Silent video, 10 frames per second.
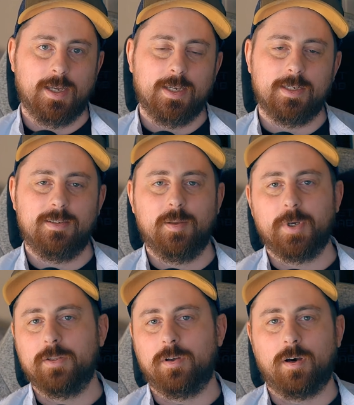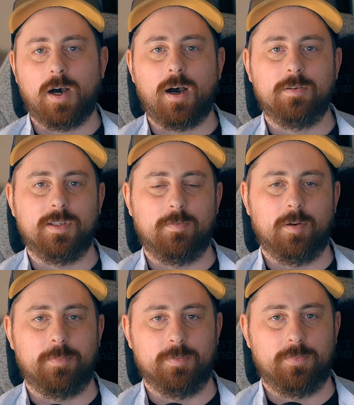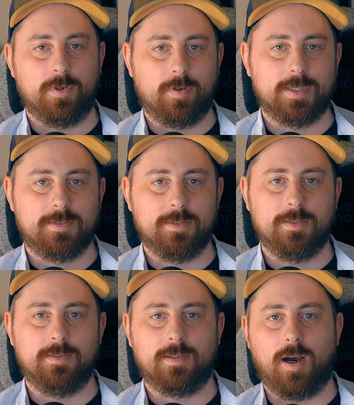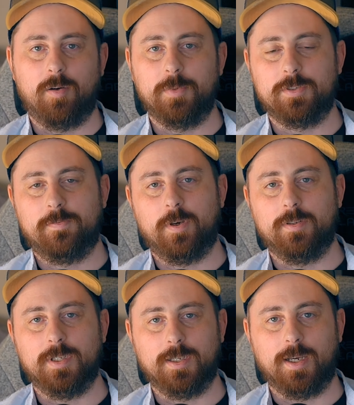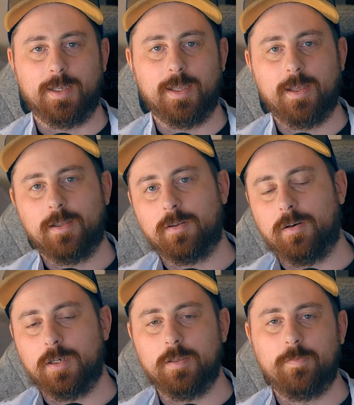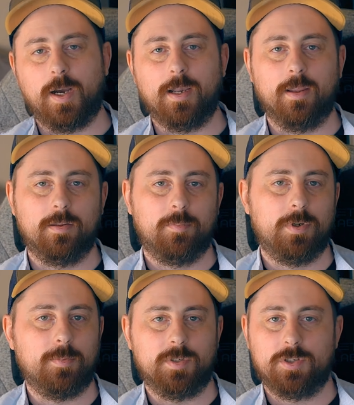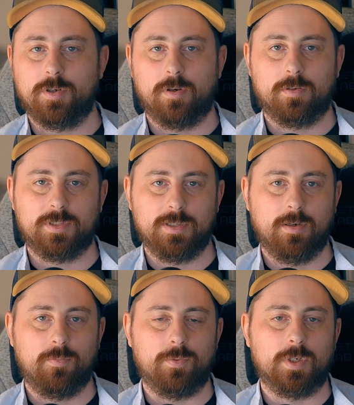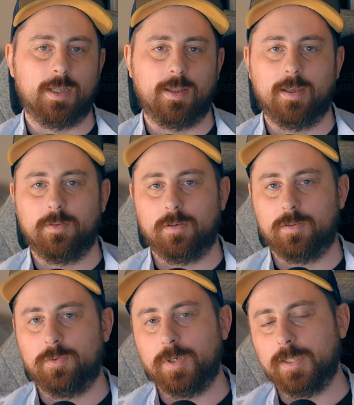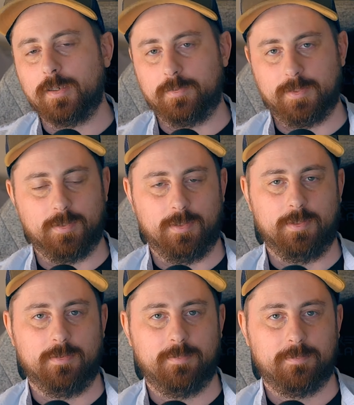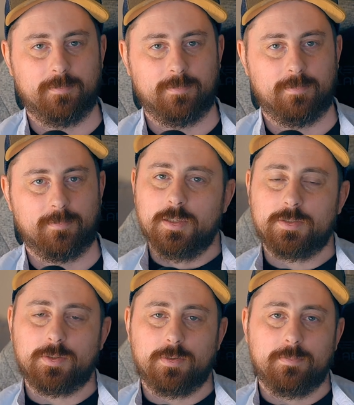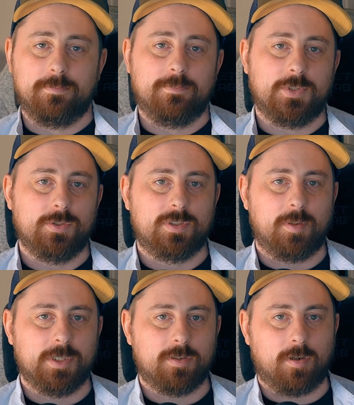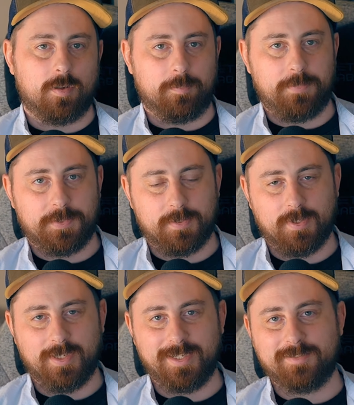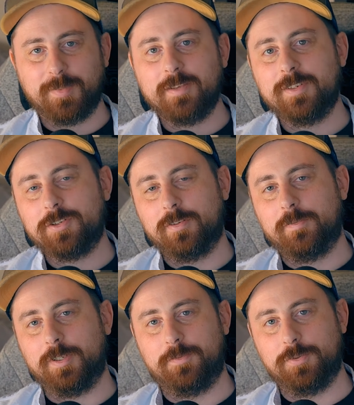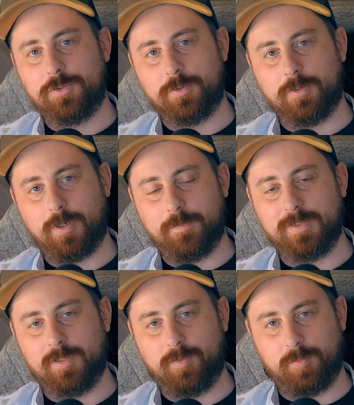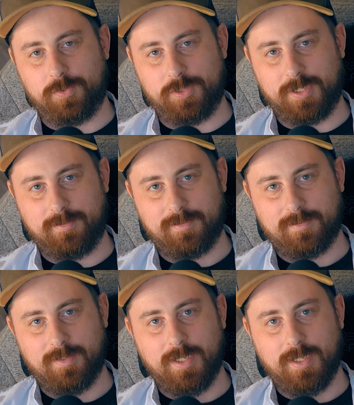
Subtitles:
It depends on how development progresses, how much funding I get, or if I land a publisher deal who can handle Q&A internally. So, to sum it all up, here's my vision for the future of Silk Road projects.